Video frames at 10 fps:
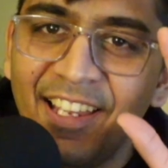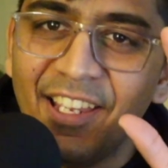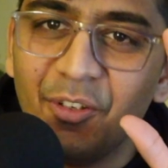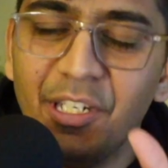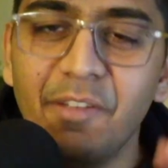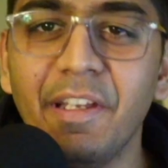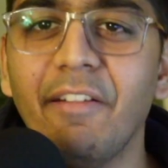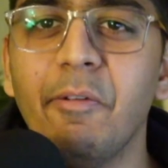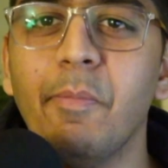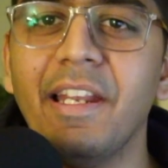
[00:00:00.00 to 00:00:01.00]
Good evening,
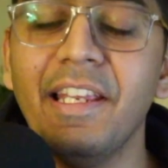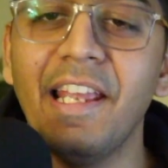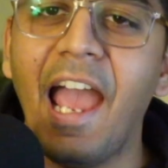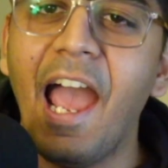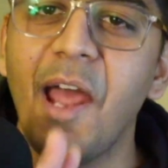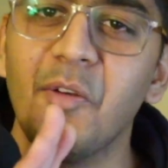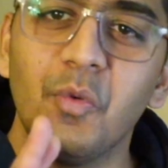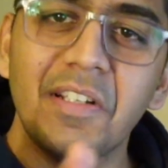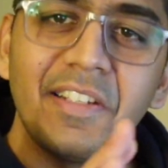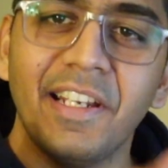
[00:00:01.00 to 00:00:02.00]
everybody, and
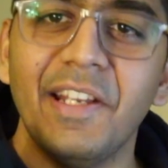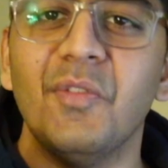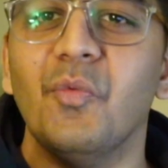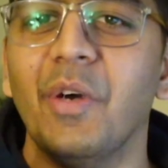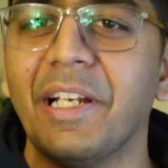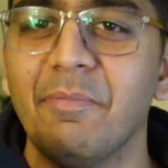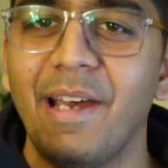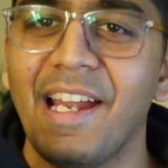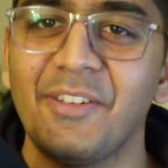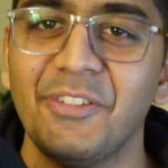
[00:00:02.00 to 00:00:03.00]
once again, welcome
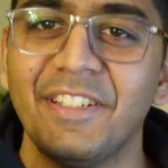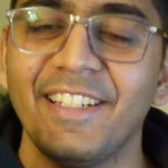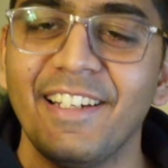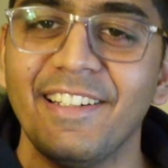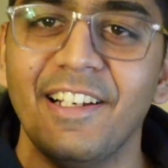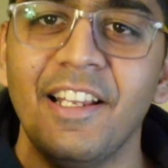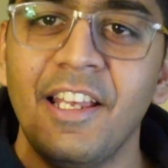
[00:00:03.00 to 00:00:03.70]
back to the channel.